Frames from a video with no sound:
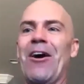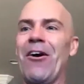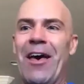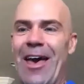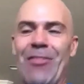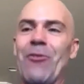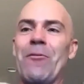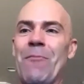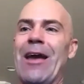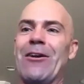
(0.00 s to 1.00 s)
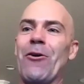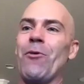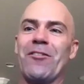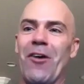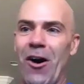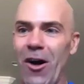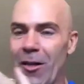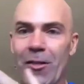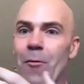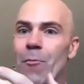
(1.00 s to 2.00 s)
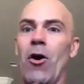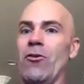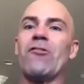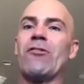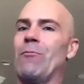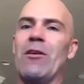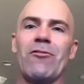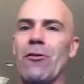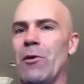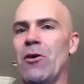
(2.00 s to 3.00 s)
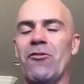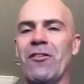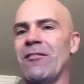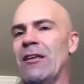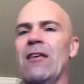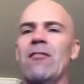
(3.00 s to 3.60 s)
and the remainder was all partnership distributions. And